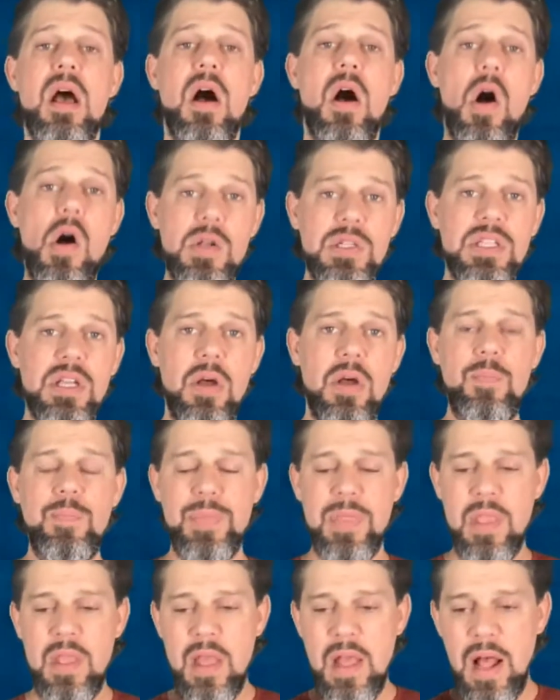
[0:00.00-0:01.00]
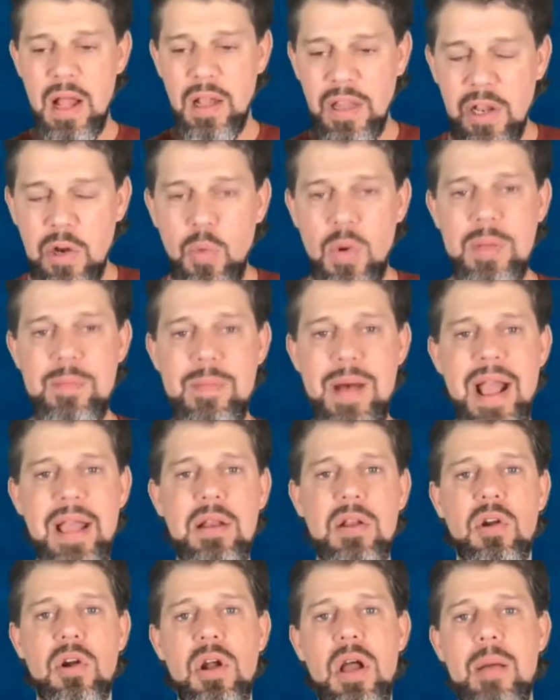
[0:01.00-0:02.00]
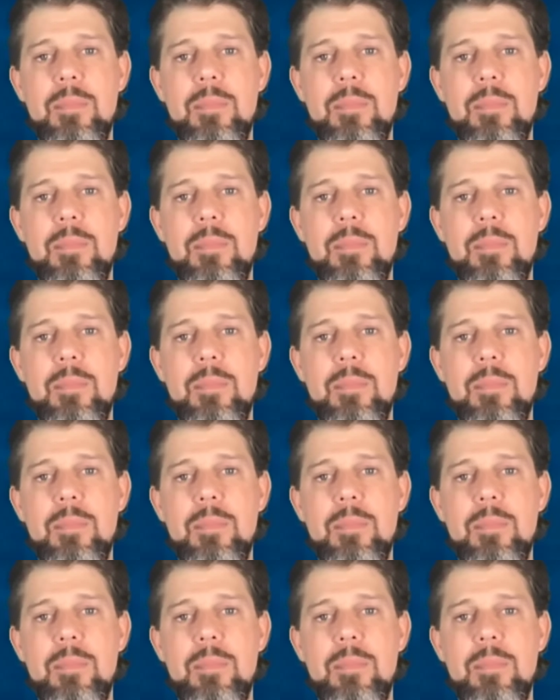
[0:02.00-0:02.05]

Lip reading: Also, a little reminder